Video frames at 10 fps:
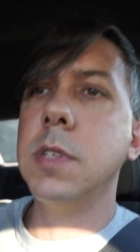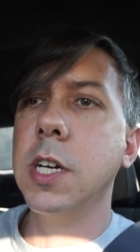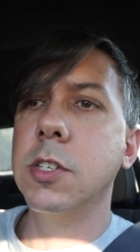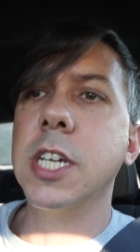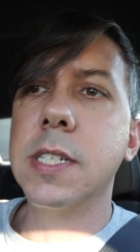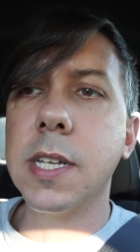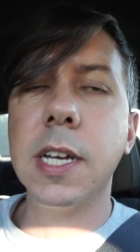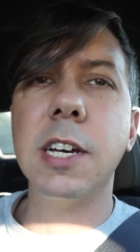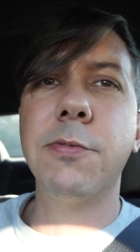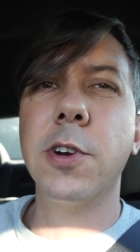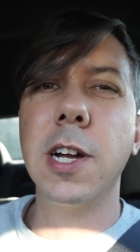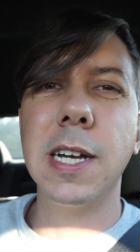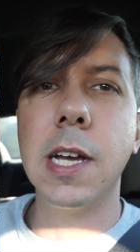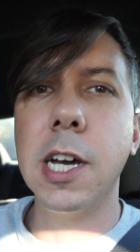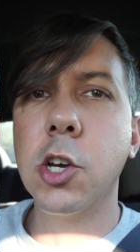you know, just uh, for
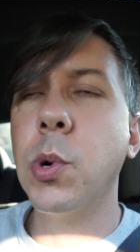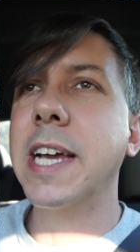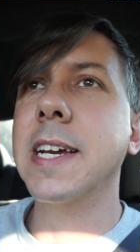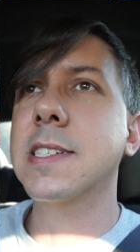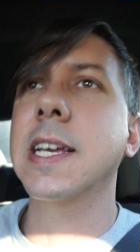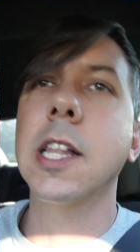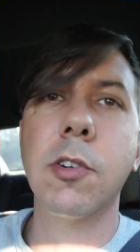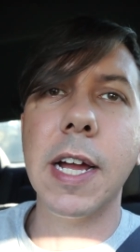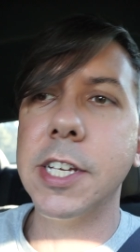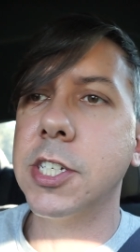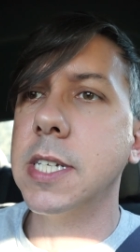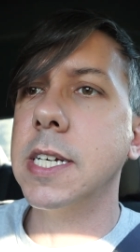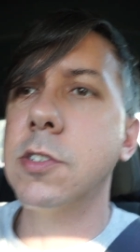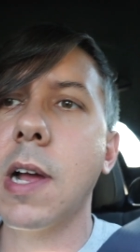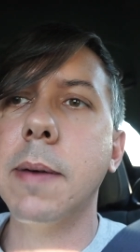a, a, quick acceleration,
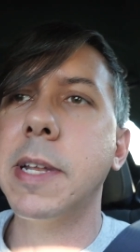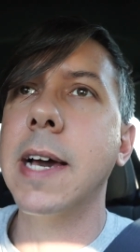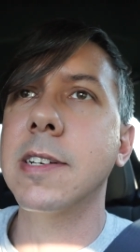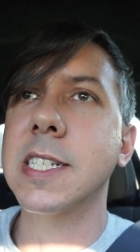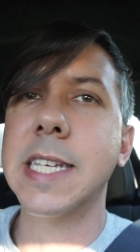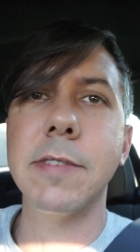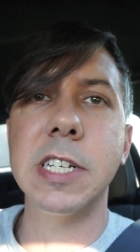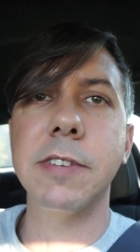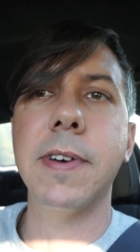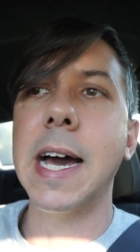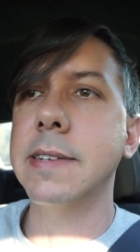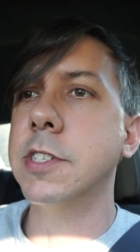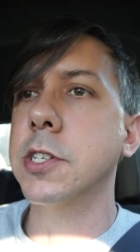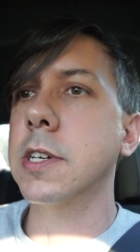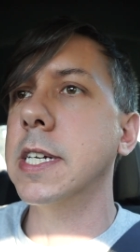it dropped down to
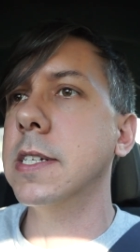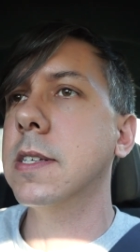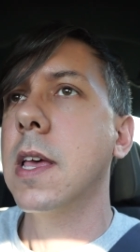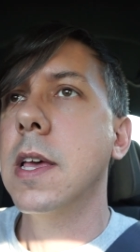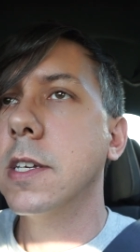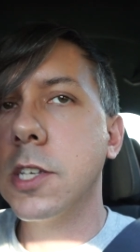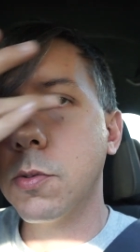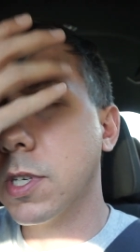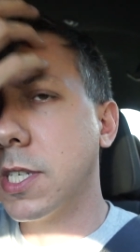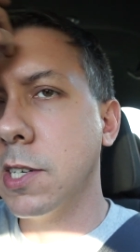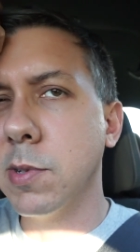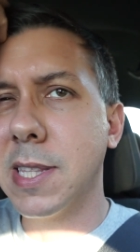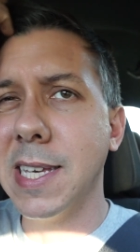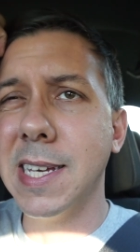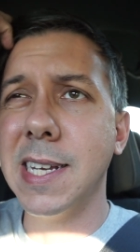75 degrees. So we're still
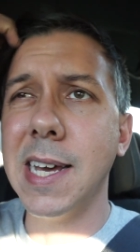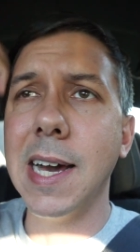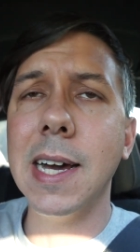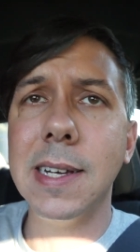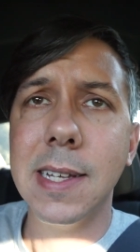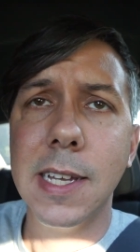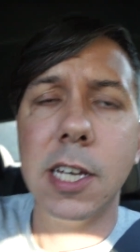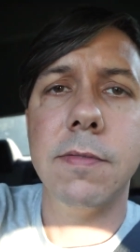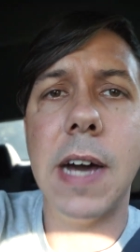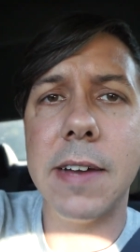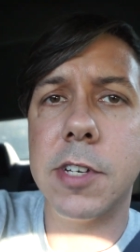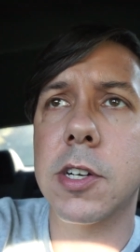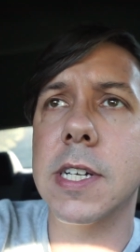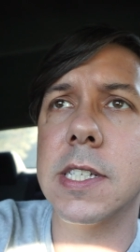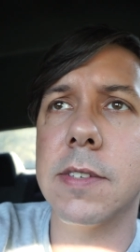within uh, five
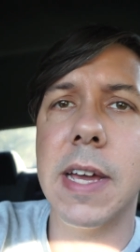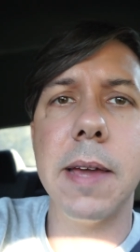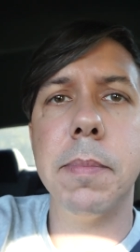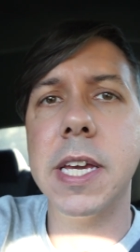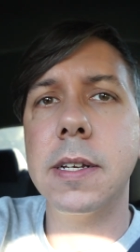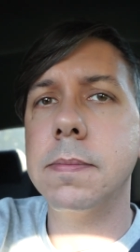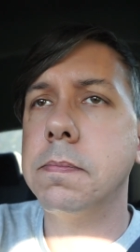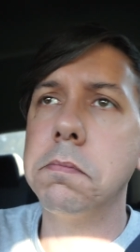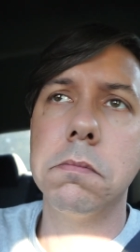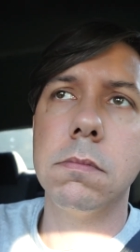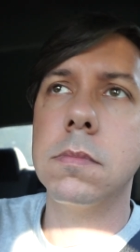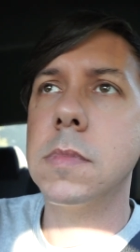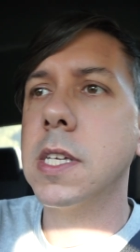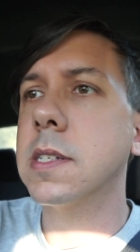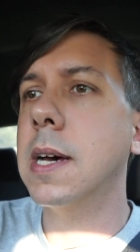degrees of ambient.
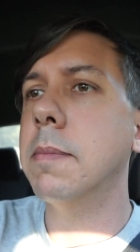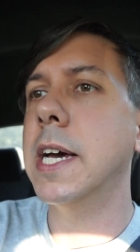That's not